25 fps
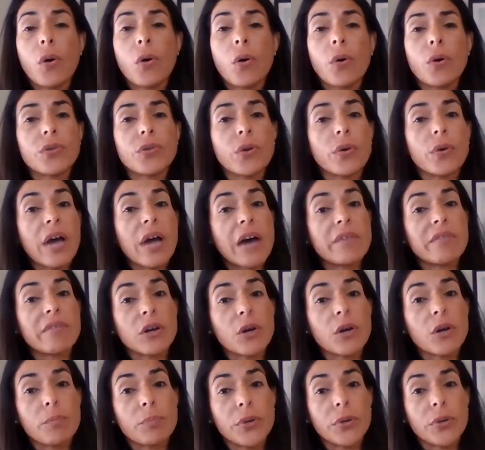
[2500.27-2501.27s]
or don't have
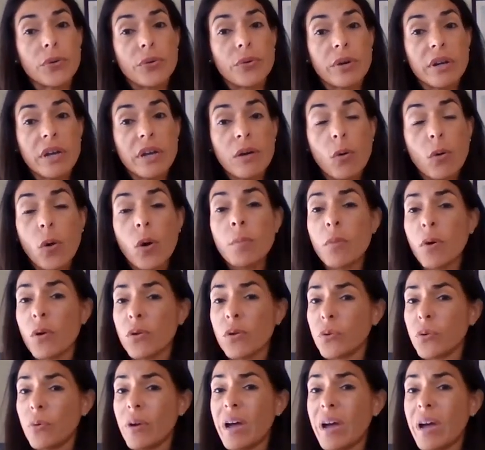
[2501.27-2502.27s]
a computer at home
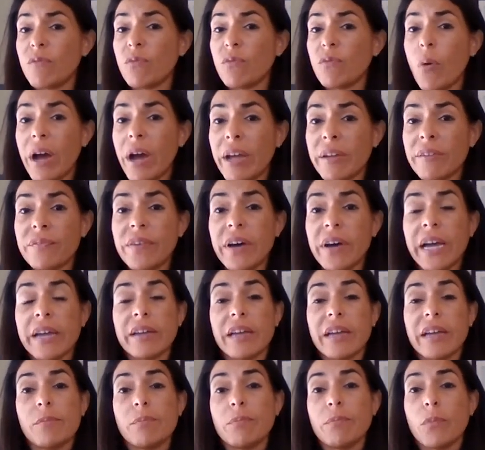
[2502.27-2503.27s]
or don't have
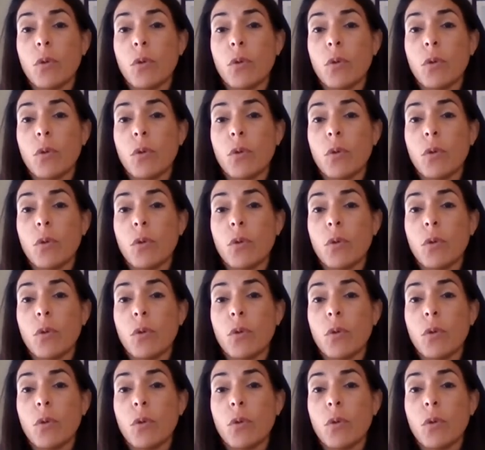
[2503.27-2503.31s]
Wi-Fi